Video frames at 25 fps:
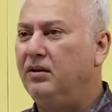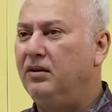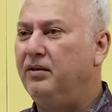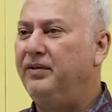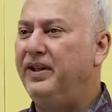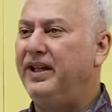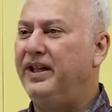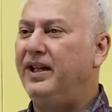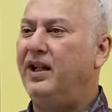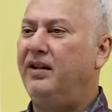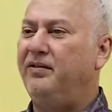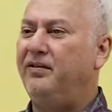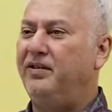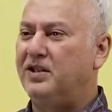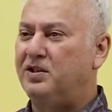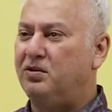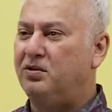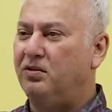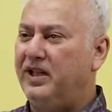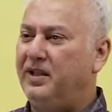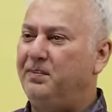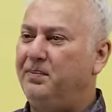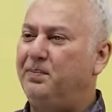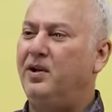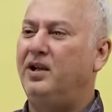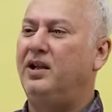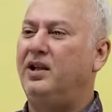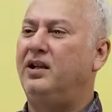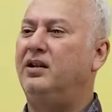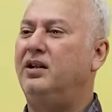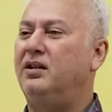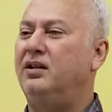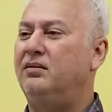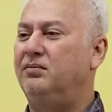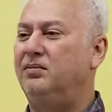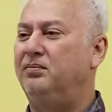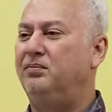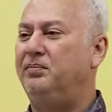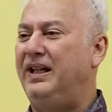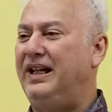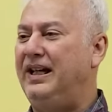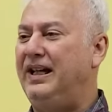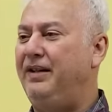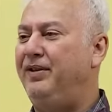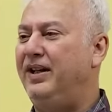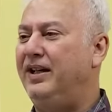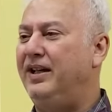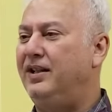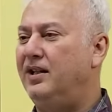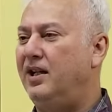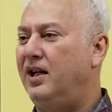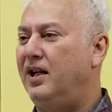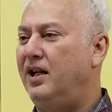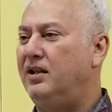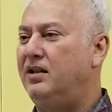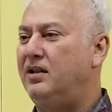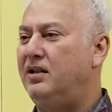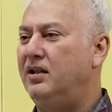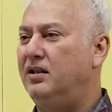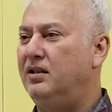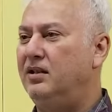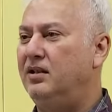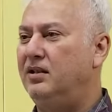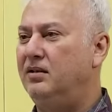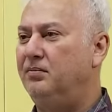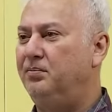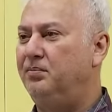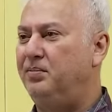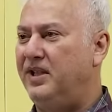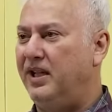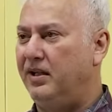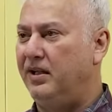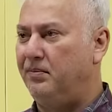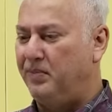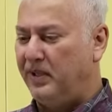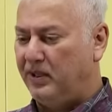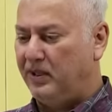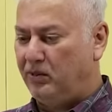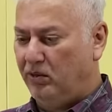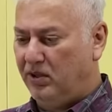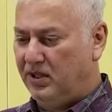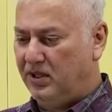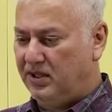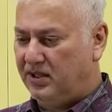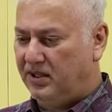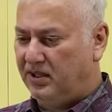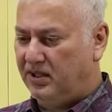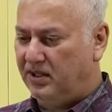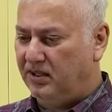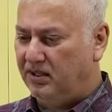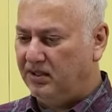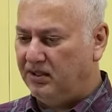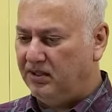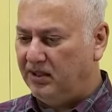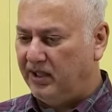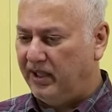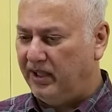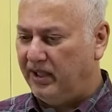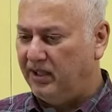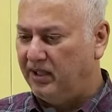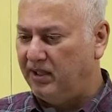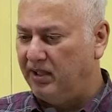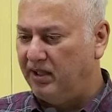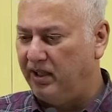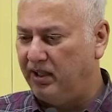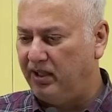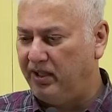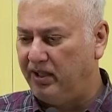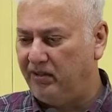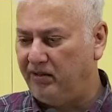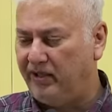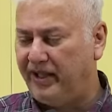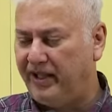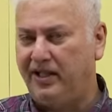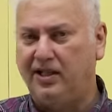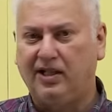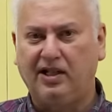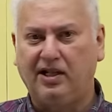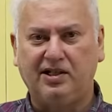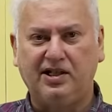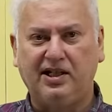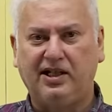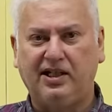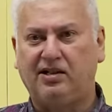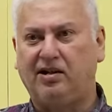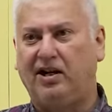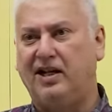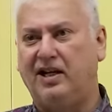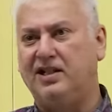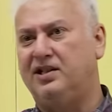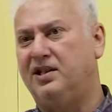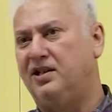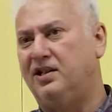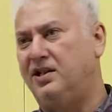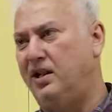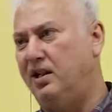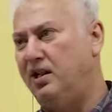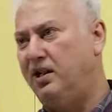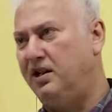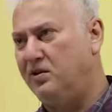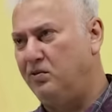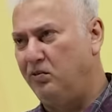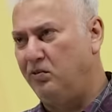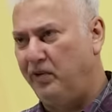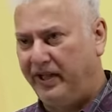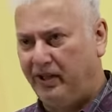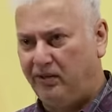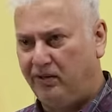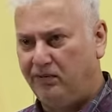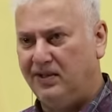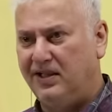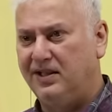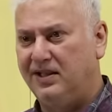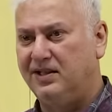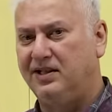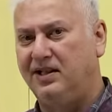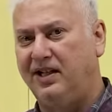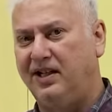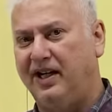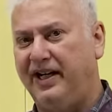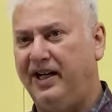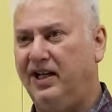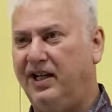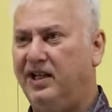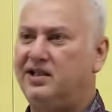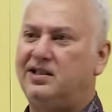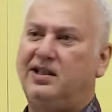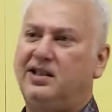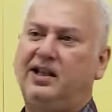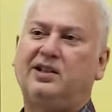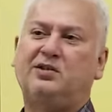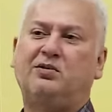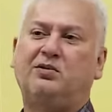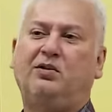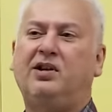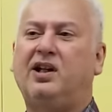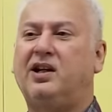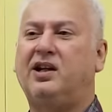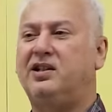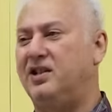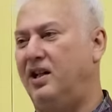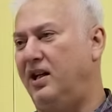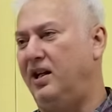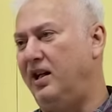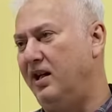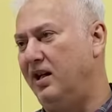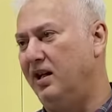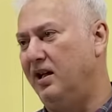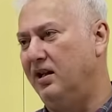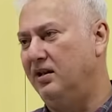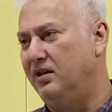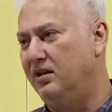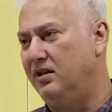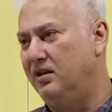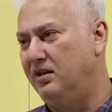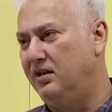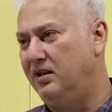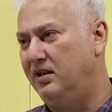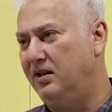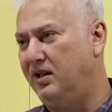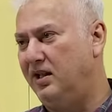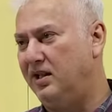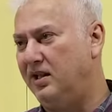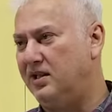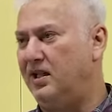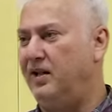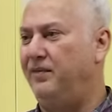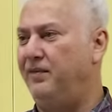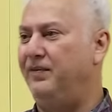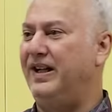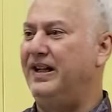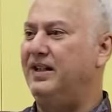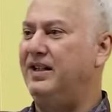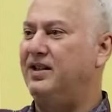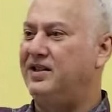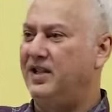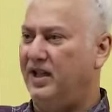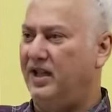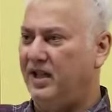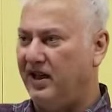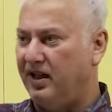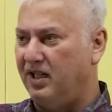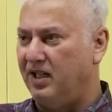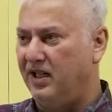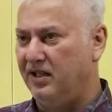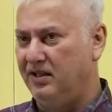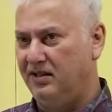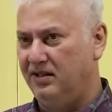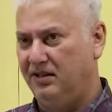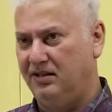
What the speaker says: we used to keep on believing that because, you know, energy transition is going towards green, isliye solar chalega, isliye wind chalega.